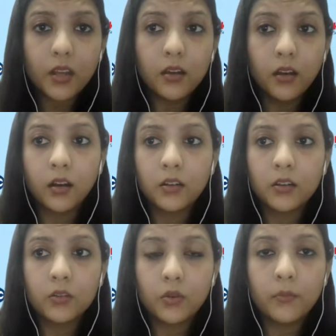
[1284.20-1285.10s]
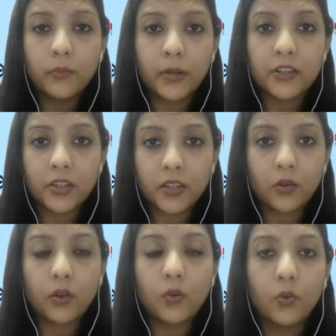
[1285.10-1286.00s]
uh, you know purchase
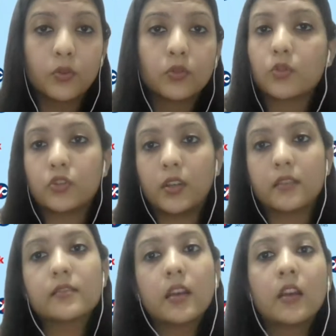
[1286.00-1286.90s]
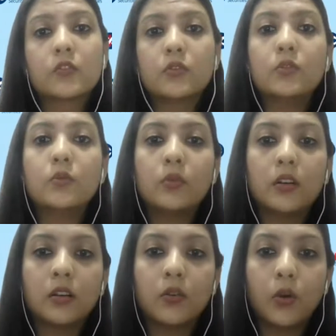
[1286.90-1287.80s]
or own those shares so you
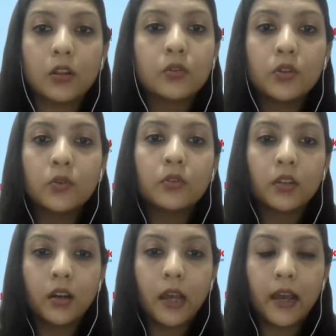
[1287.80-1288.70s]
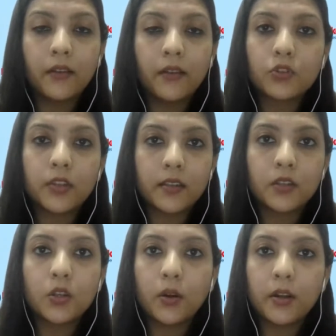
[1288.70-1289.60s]
uh, although you uh, have those shares
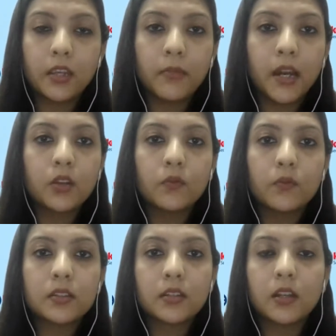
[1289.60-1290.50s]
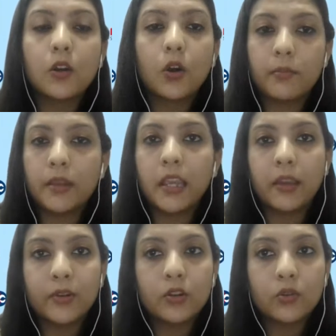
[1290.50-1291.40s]
in your demat you will still not be
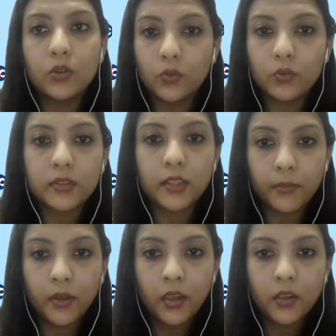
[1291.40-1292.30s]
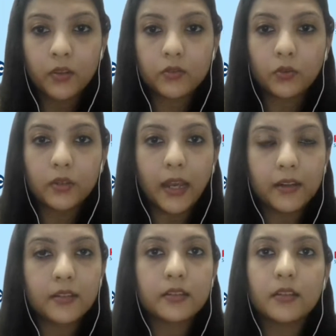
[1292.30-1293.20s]
able to use them so
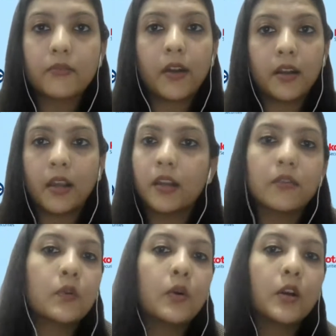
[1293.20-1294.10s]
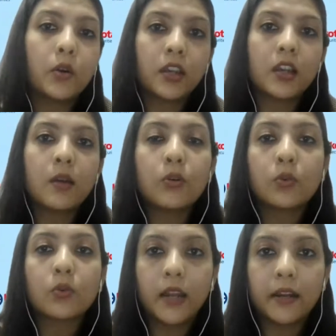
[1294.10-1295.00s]
that is different and if you are talking
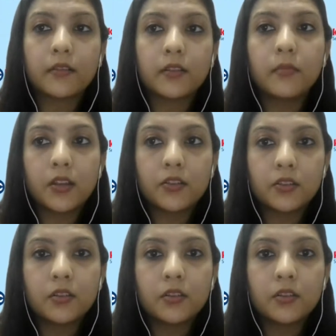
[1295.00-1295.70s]
about collateral margin